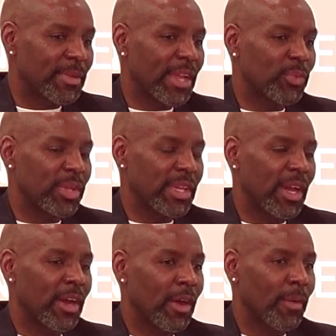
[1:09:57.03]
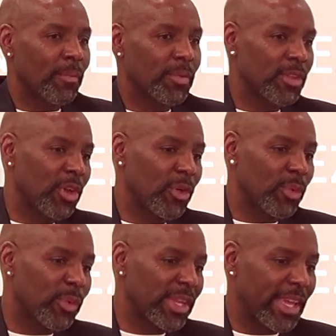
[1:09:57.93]
sometimes we you know,
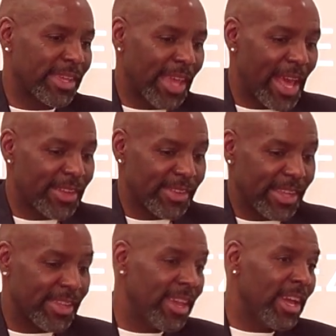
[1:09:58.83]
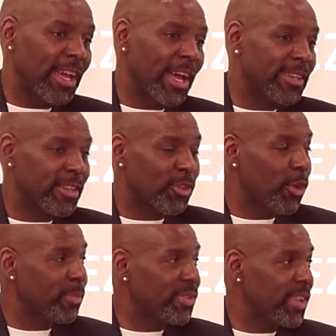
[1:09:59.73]
we want to get gassed like, yeah, I did
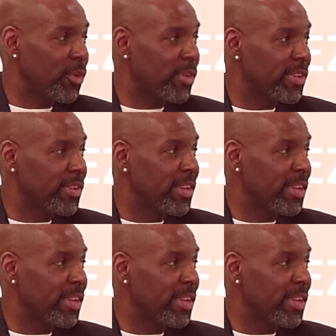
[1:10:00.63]
30% on this